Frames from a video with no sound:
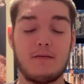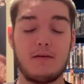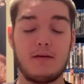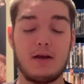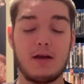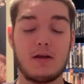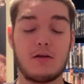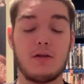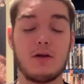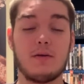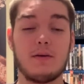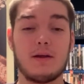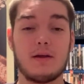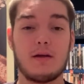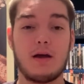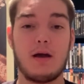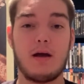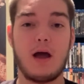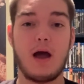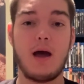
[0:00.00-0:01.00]
including,
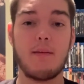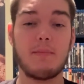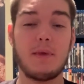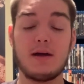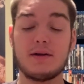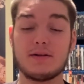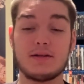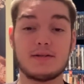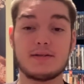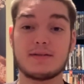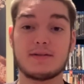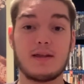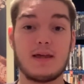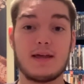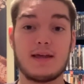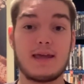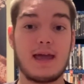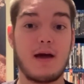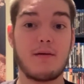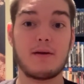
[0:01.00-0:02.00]
I'm not just,
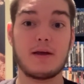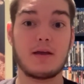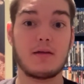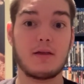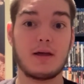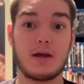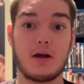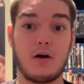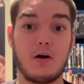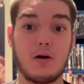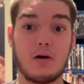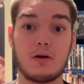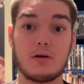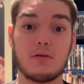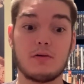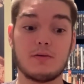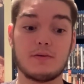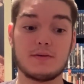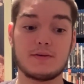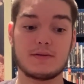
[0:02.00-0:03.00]
like, counting, like,
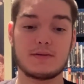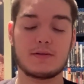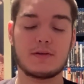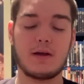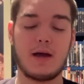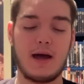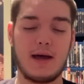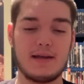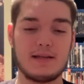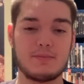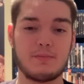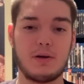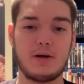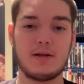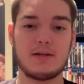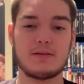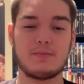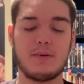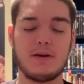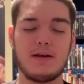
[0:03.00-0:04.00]
Arnold's ice
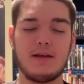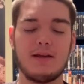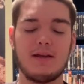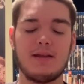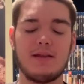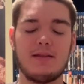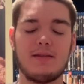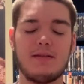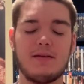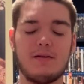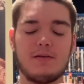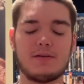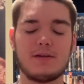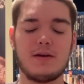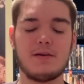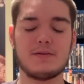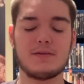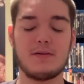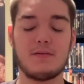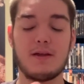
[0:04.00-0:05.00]
puns, but there's
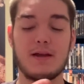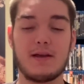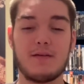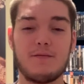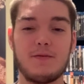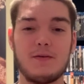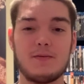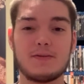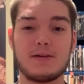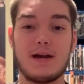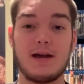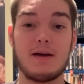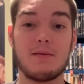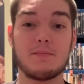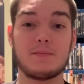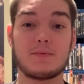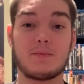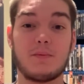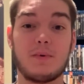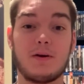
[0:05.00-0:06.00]
also, like, a few
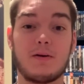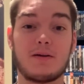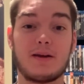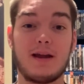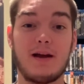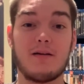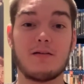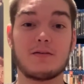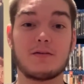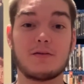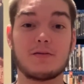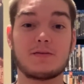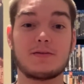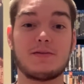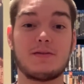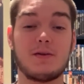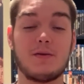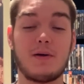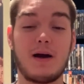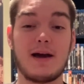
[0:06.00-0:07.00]
times where characters
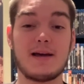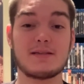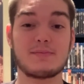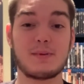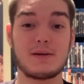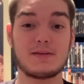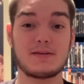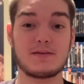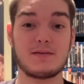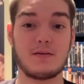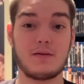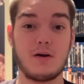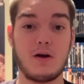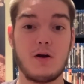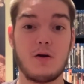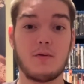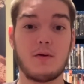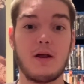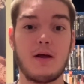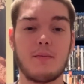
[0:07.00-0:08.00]
do ice puns of their
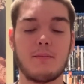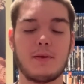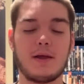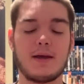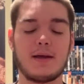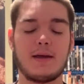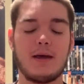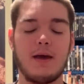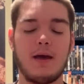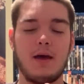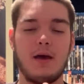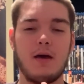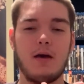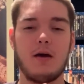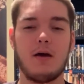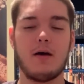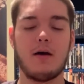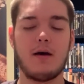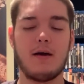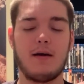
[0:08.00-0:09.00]
own. I'm like,
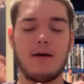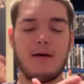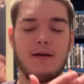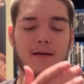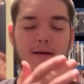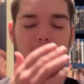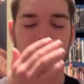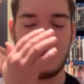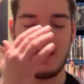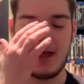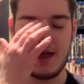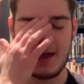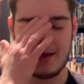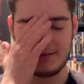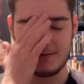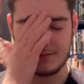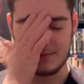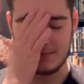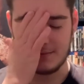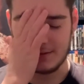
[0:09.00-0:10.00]
I had
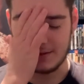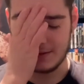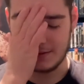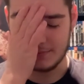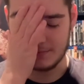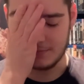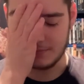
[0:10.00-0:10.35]
to, like,